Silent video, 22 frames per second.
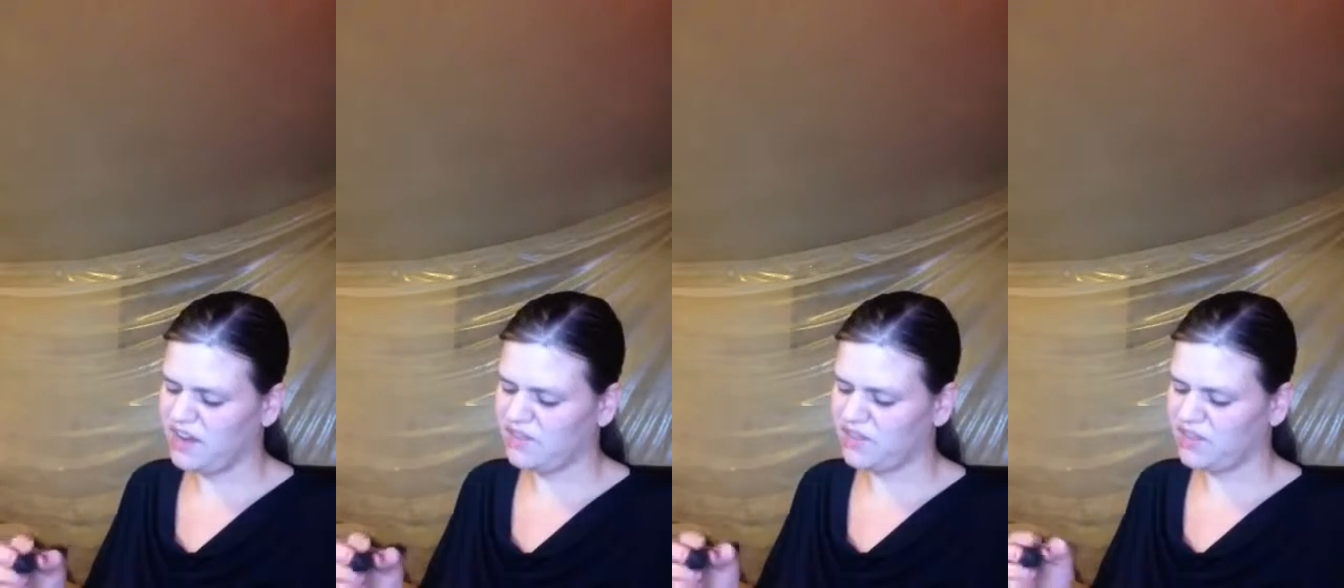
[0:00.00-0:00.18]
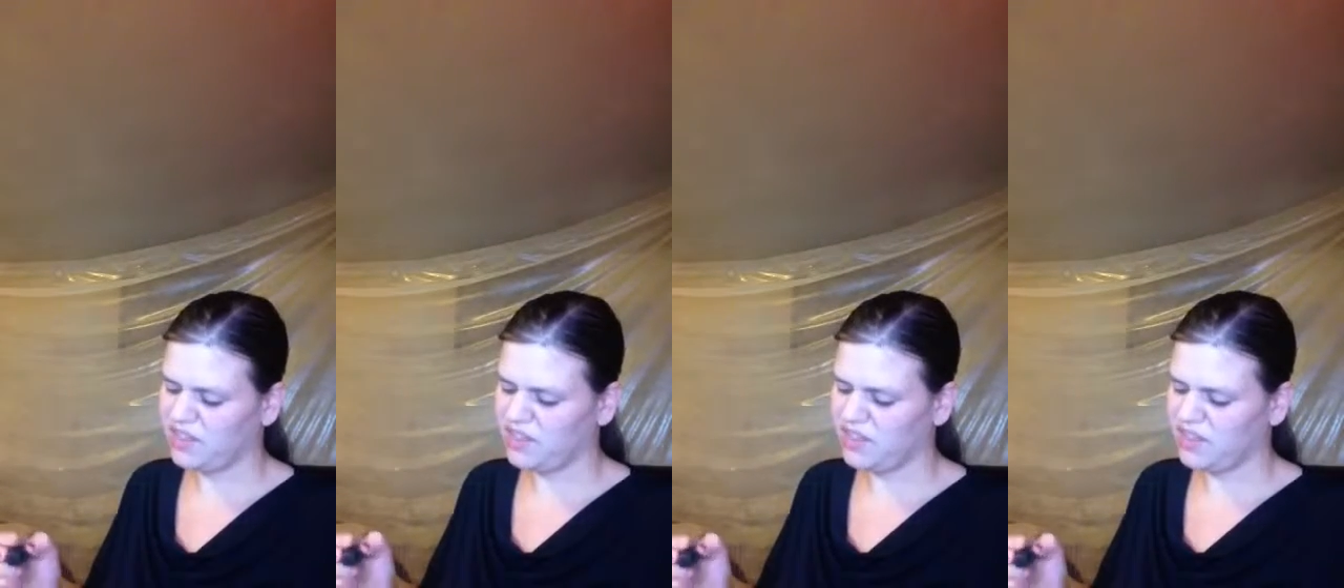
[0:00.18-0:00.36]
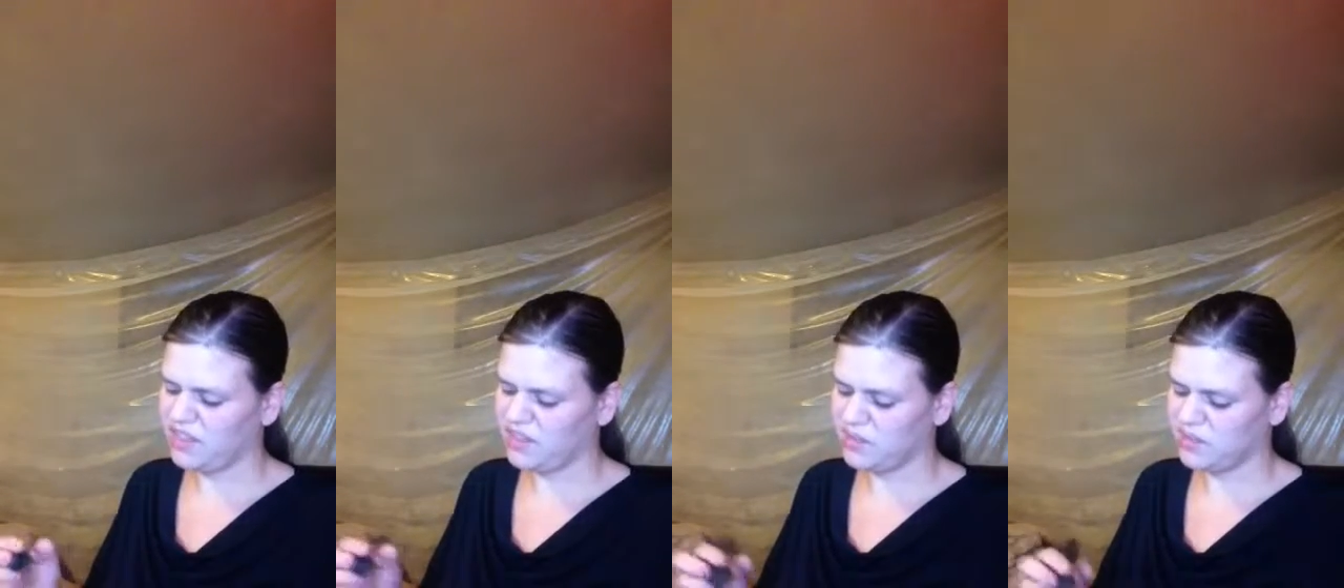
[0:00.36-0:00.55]

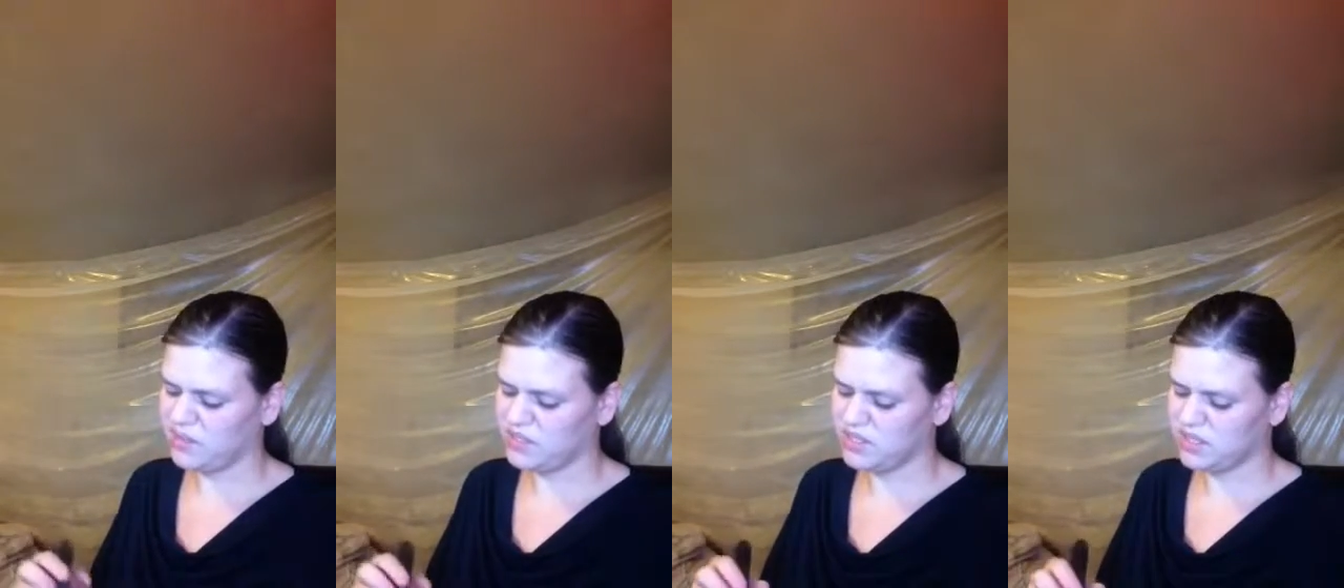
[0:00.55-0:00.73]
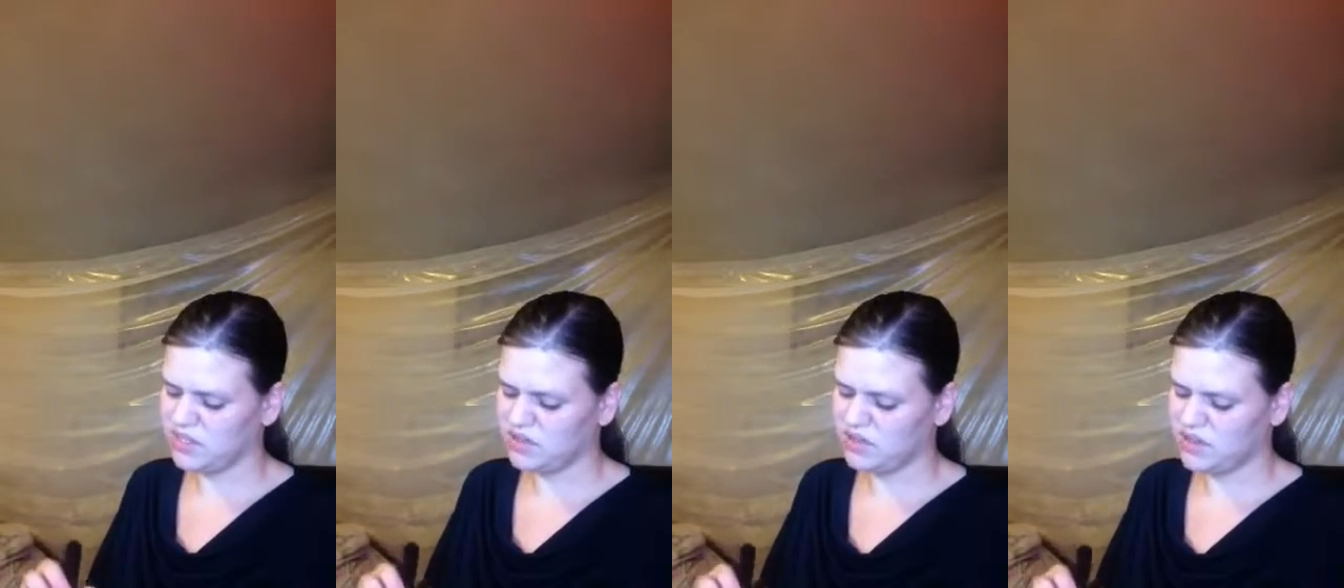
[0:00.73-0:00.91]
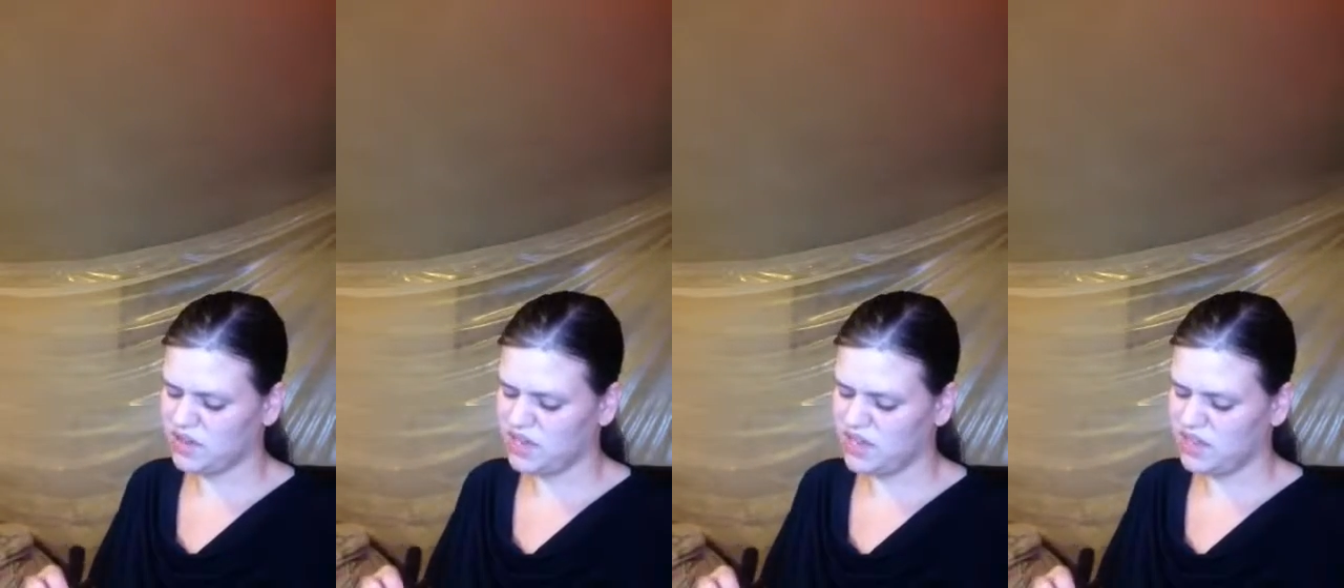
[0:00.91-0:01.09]
everything that was
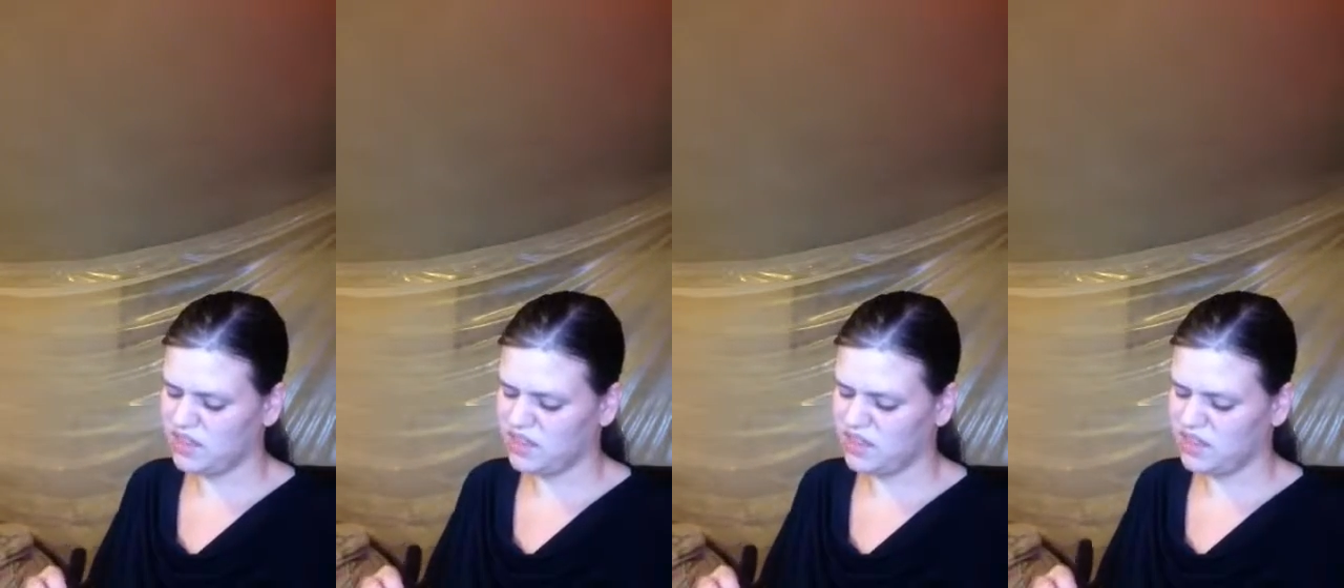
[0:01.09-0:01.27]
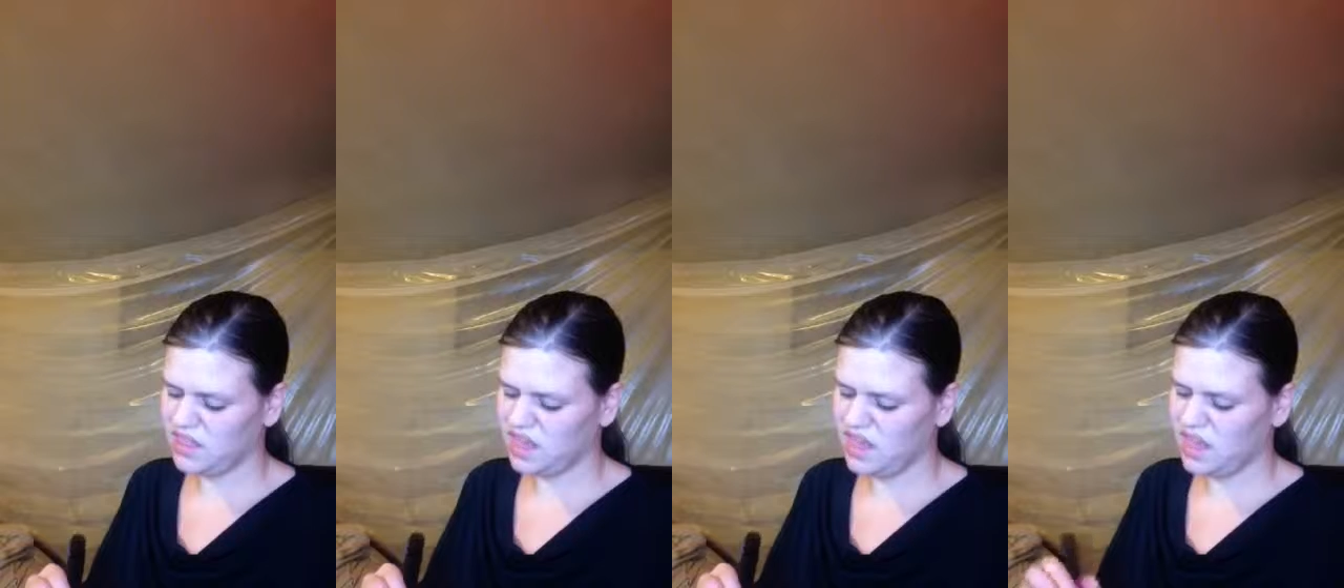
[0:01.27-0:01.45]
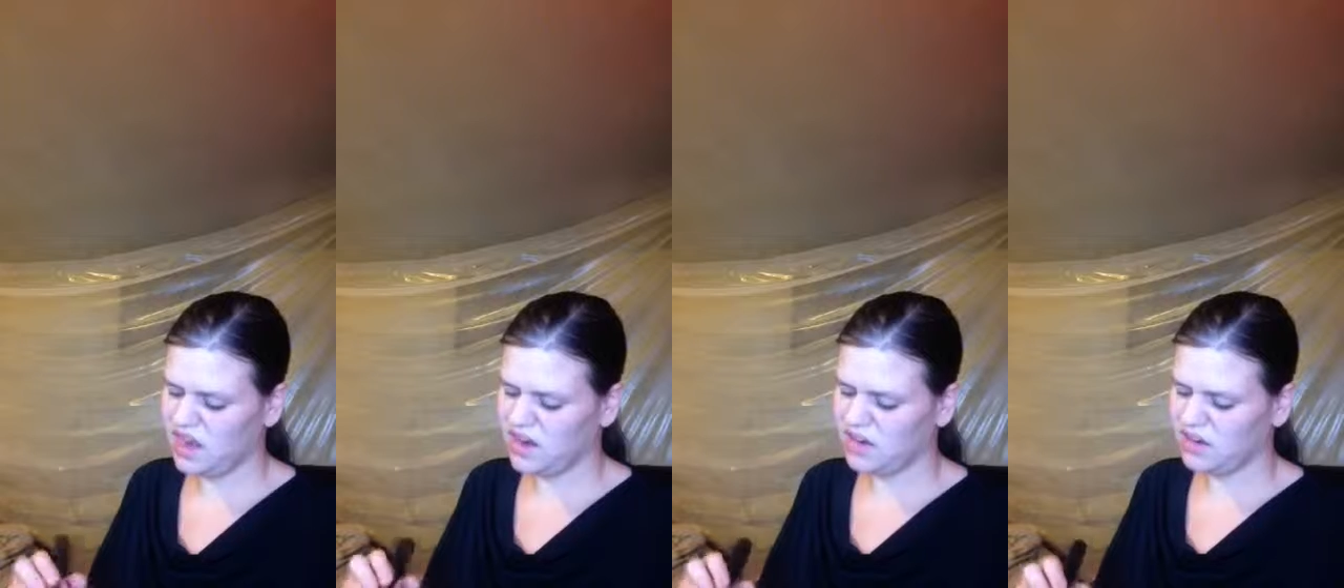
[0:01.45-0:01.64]
underneath of
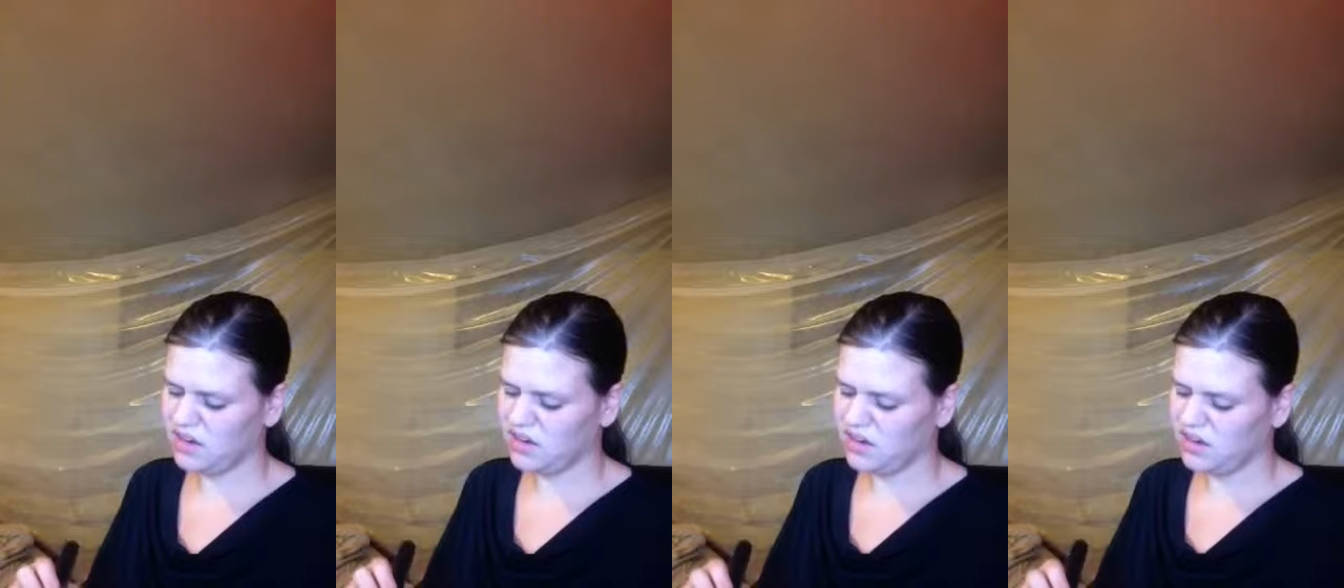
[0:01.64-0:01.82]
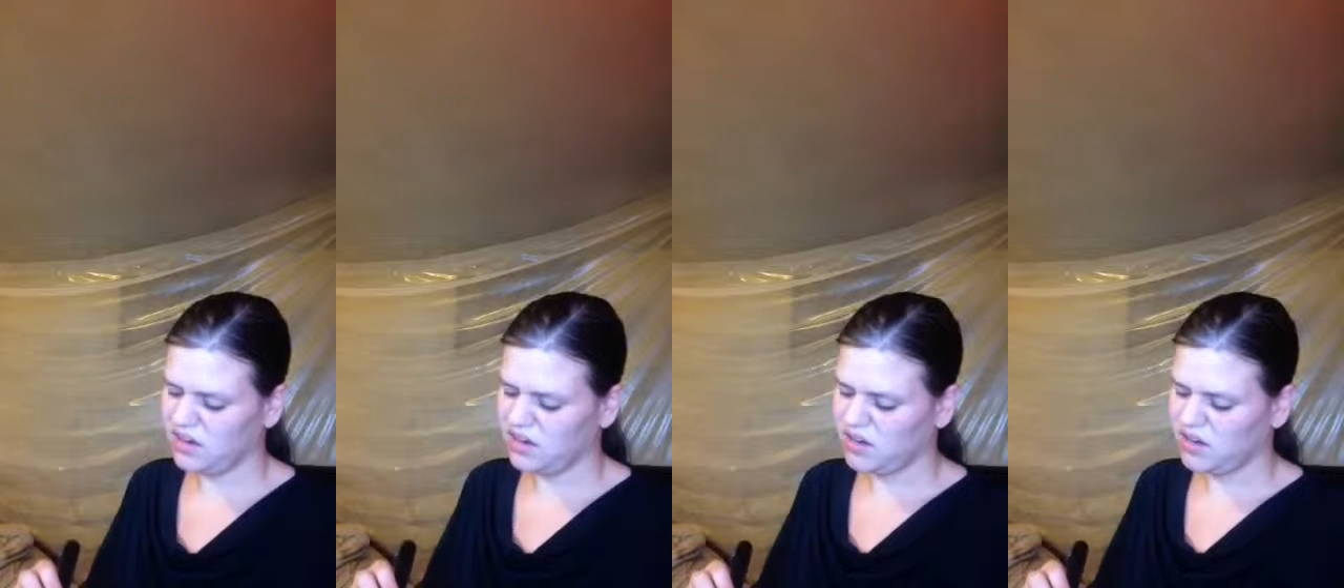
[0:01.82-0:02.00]
there.